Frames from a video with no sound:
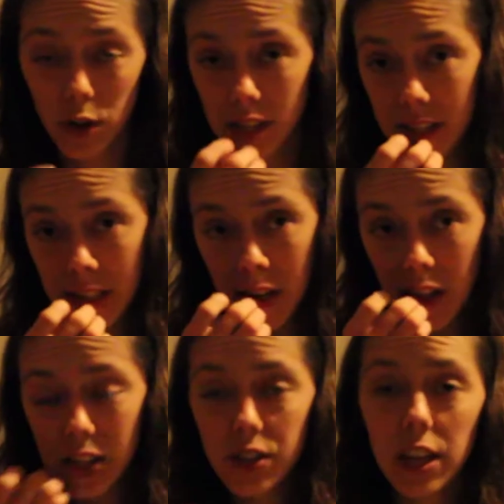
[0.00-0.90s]
This is
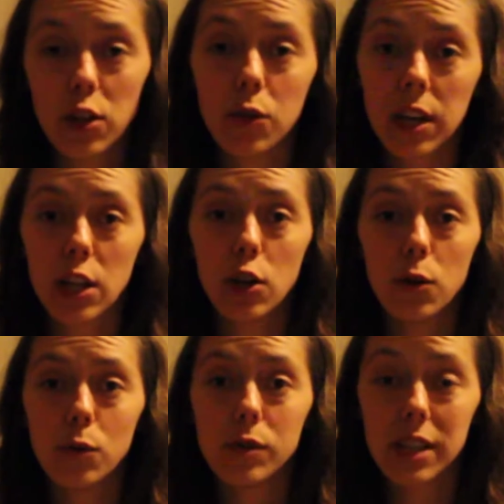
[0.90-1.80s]
knowledge that you can
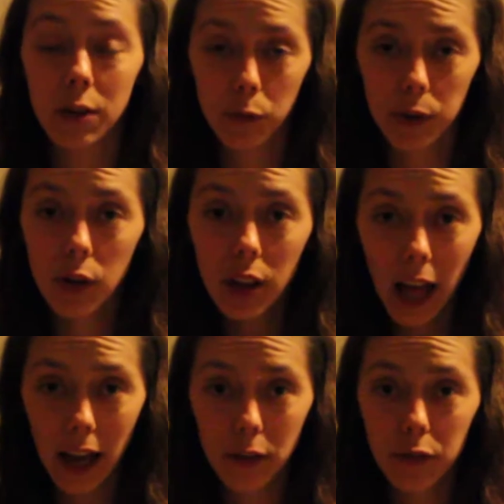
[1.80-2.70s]
use in real
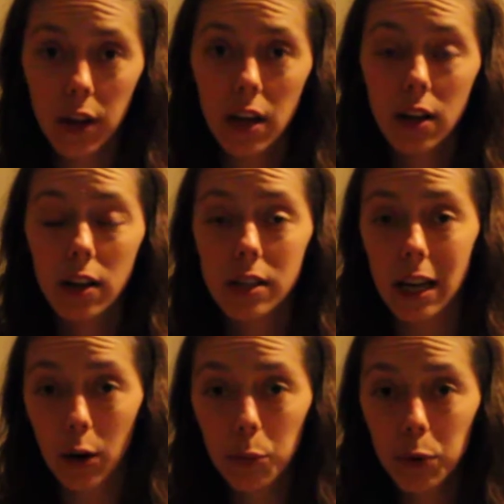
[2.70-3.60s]
life to
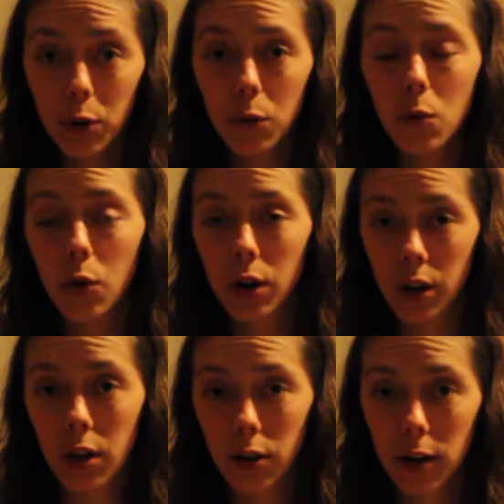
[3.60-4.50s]
help you or
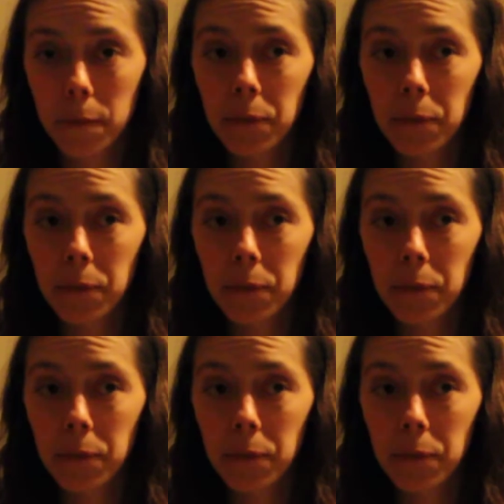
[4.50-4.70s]
another.